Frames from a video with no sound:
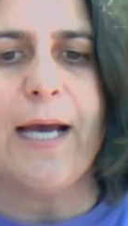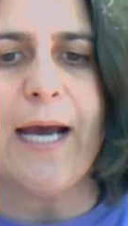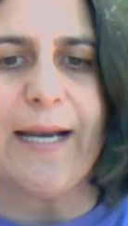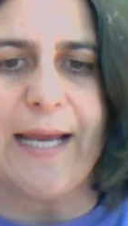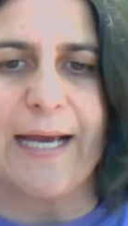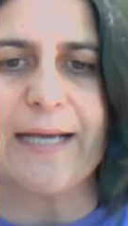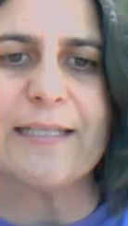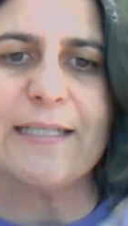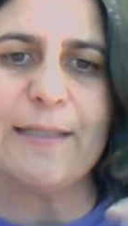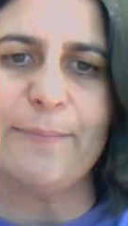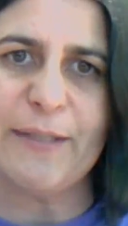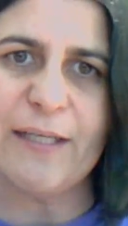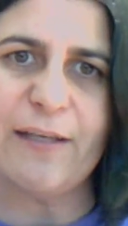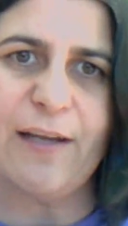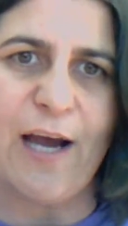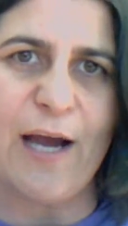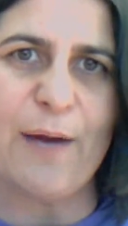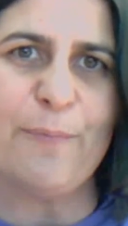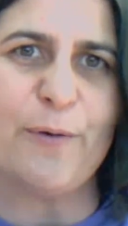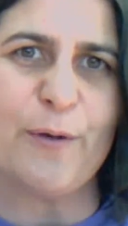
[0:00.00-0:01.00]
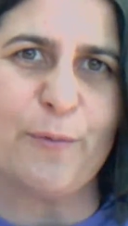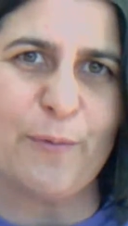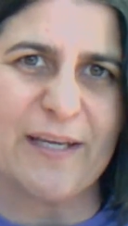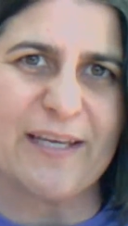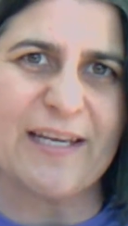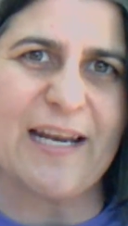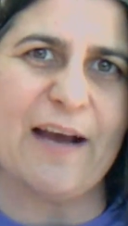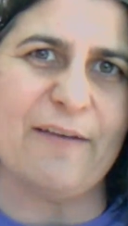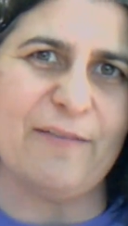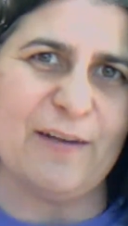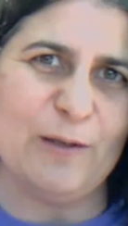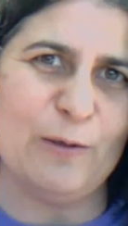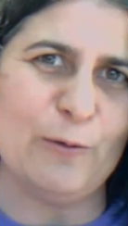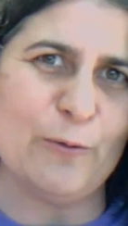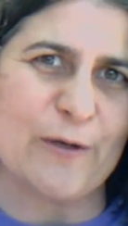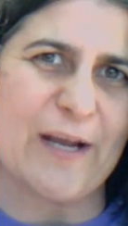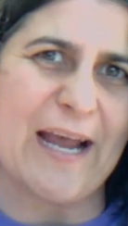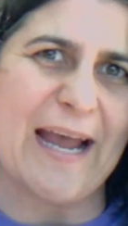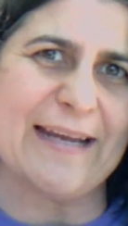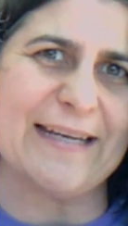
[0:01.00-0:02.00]
an academic library we can have a
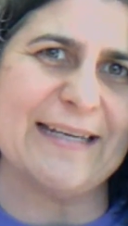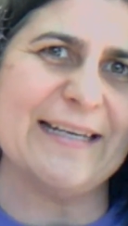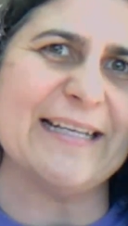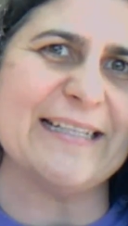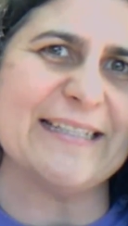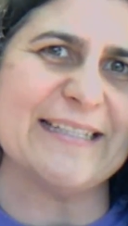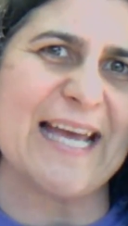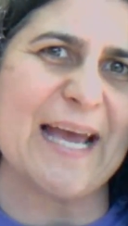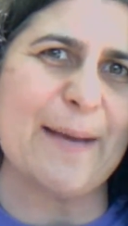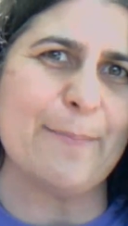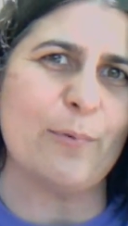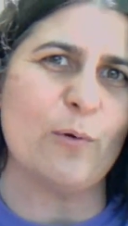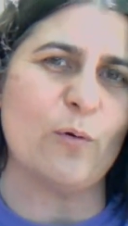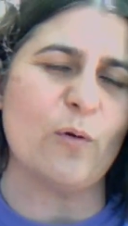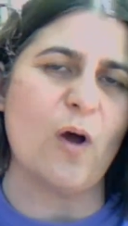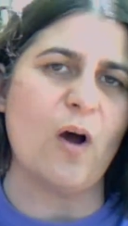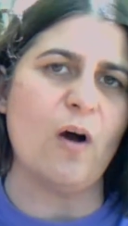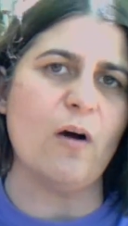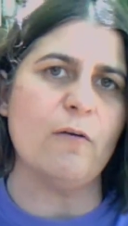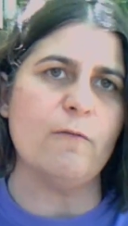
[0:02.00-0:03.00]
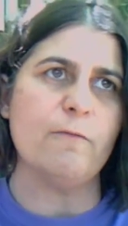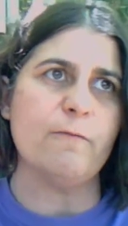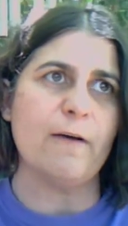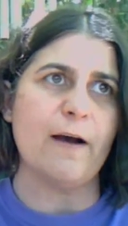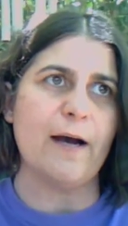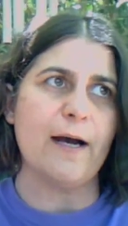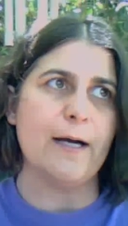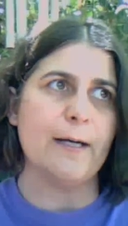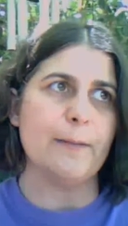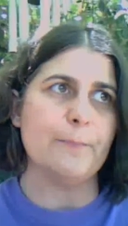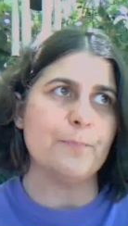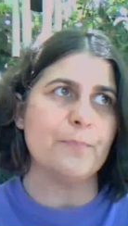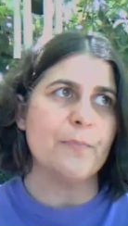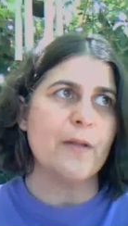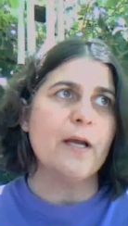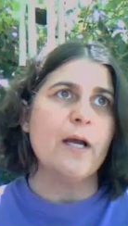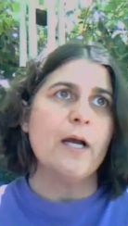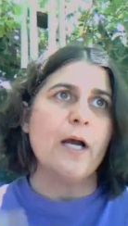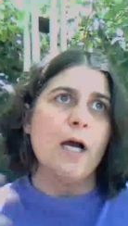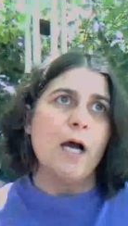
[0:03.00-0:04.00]
look at an example of
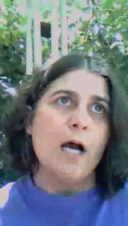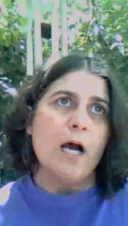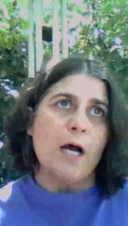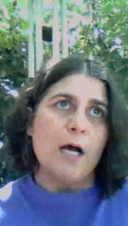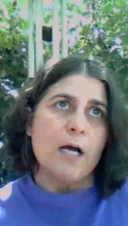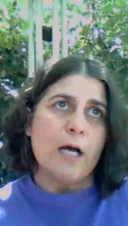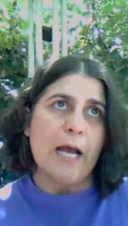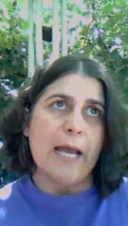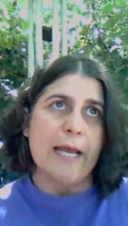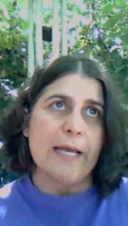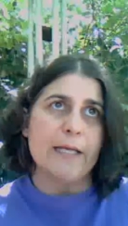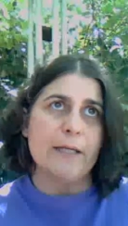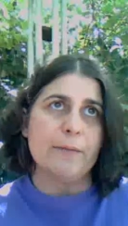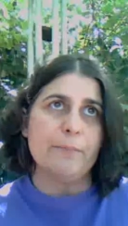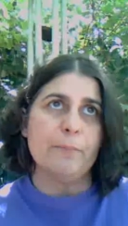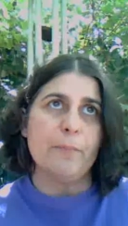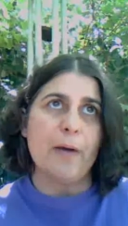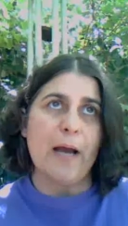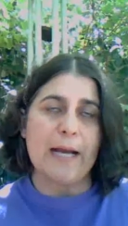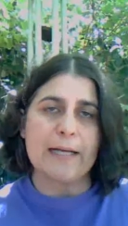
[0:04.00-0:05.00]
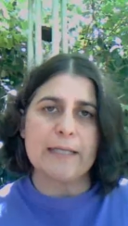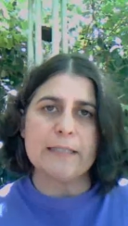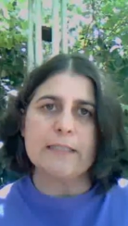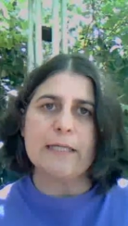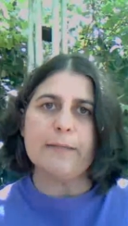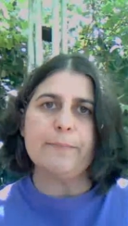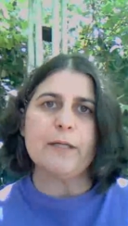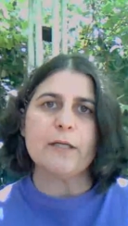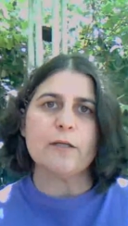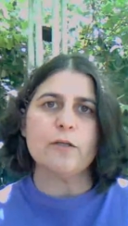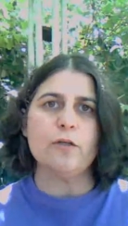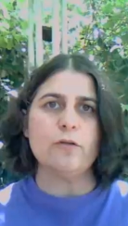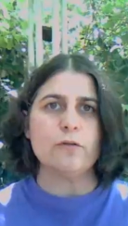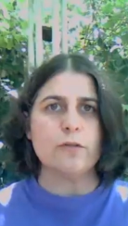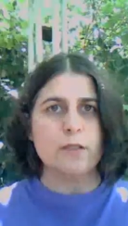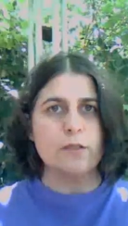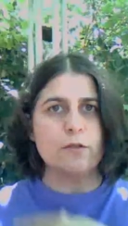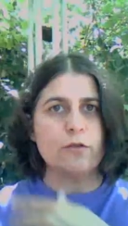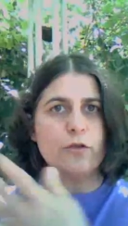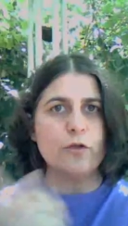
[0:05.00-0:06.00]
an academic
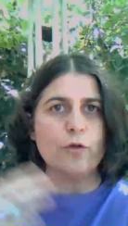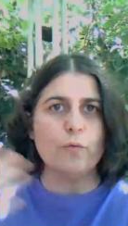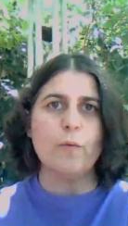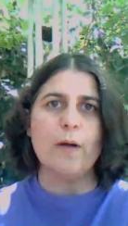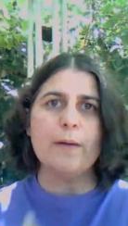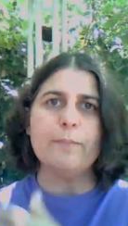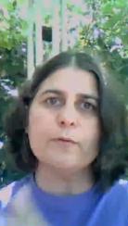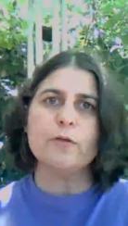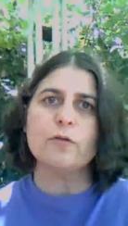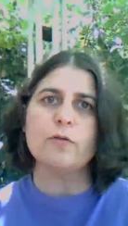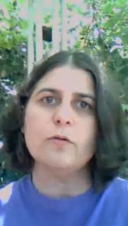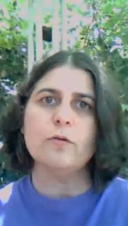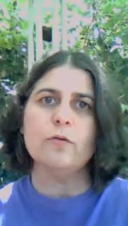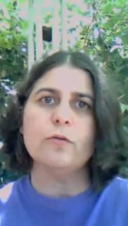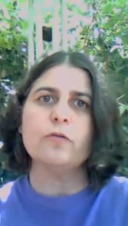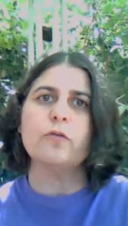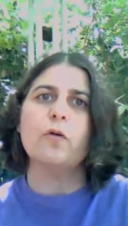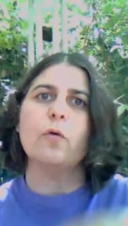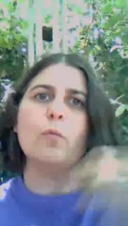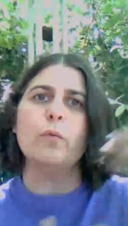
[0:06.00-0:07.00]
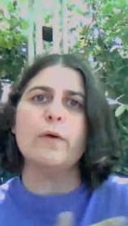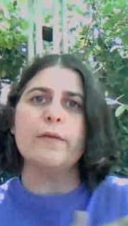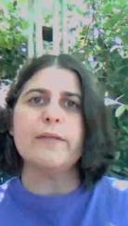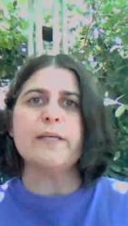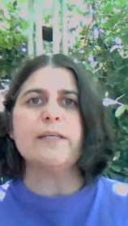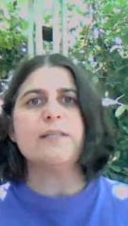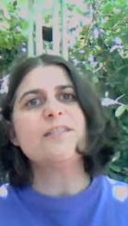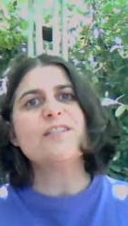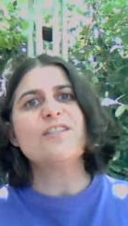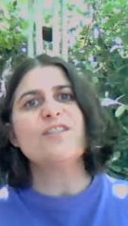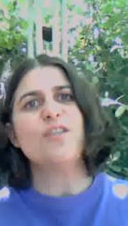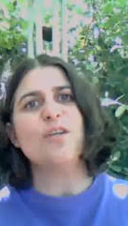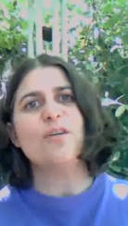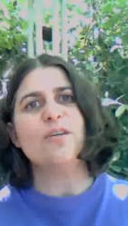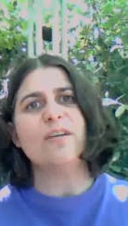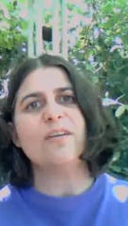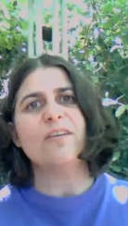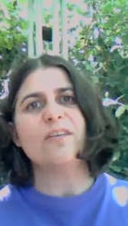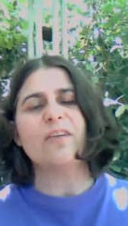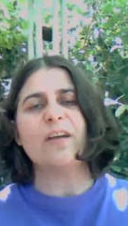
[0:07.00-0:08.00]
using new web tools with his
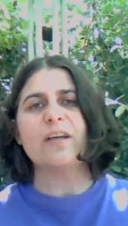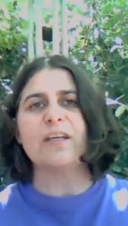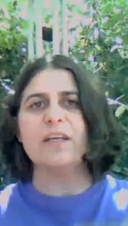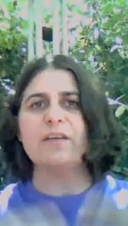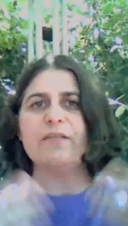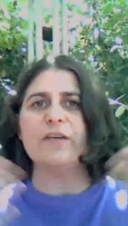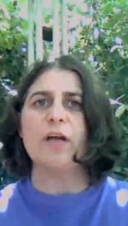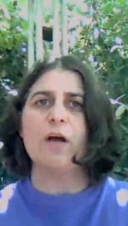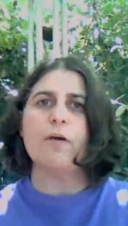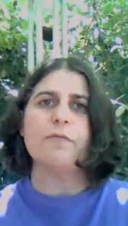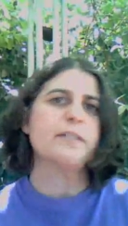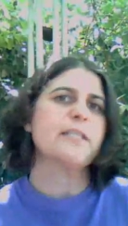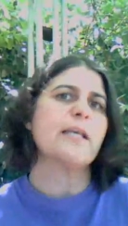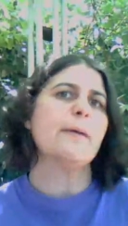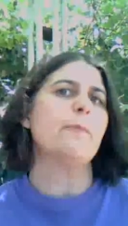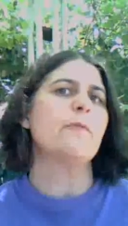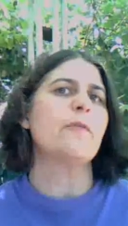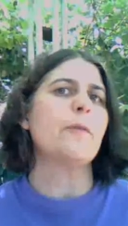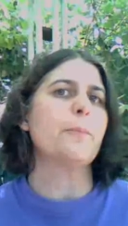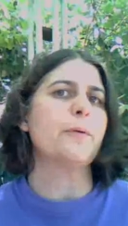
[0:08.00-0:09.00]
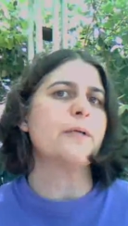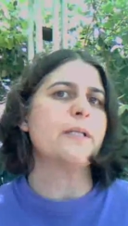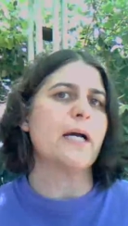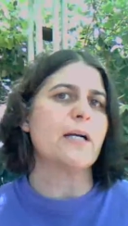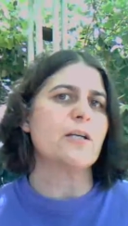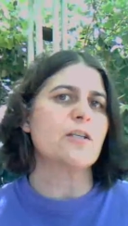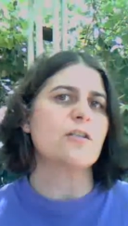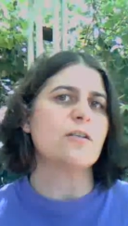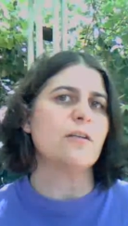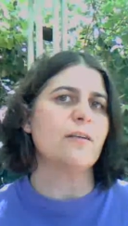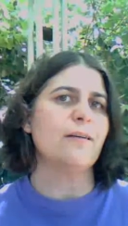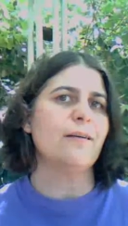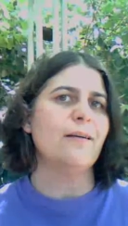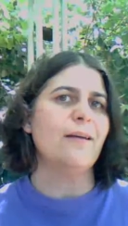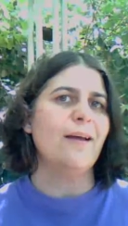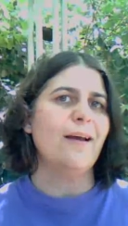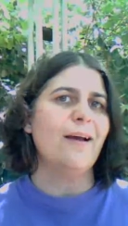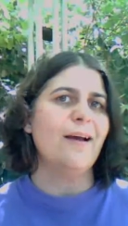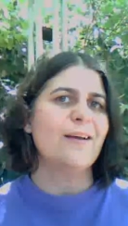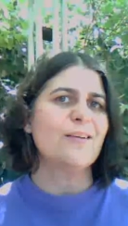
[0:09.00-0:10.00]
students and giving over some of the production
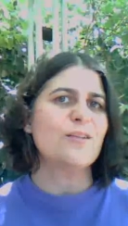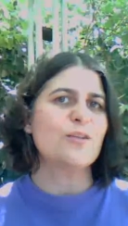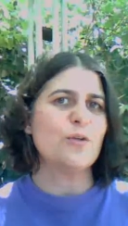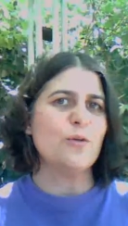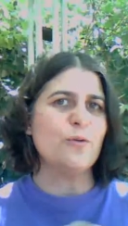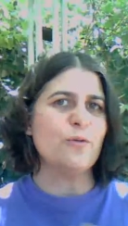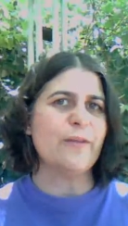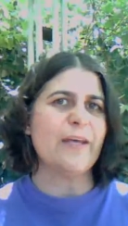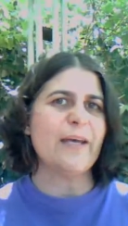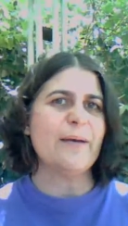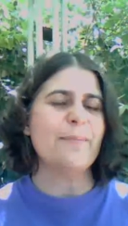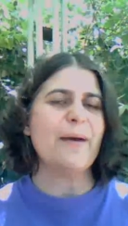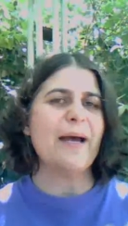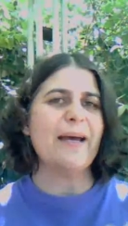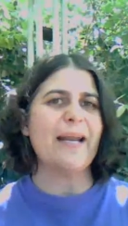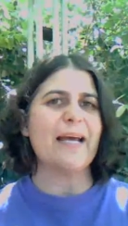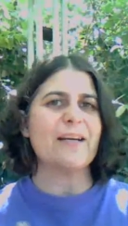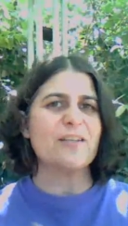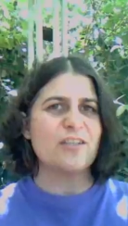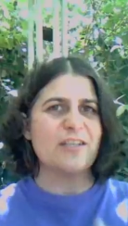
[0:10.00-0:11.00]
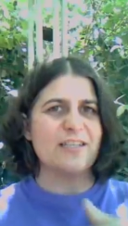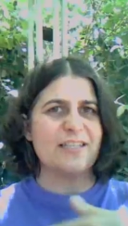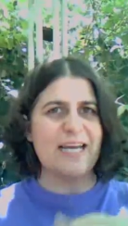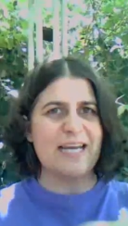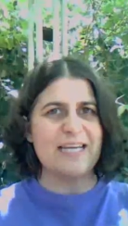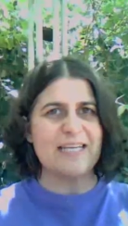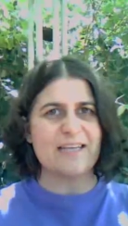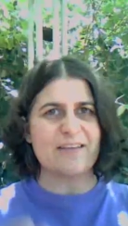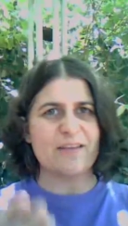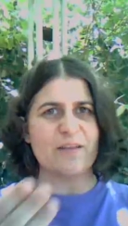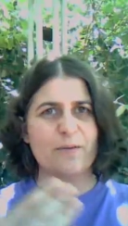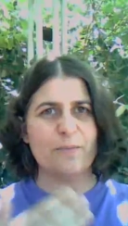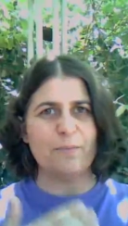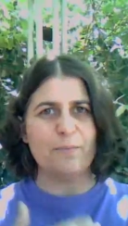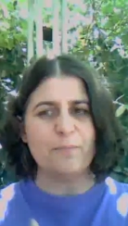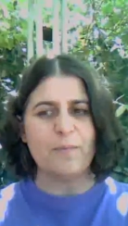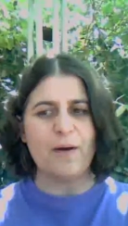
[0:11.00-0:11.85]
to them, and actually taking the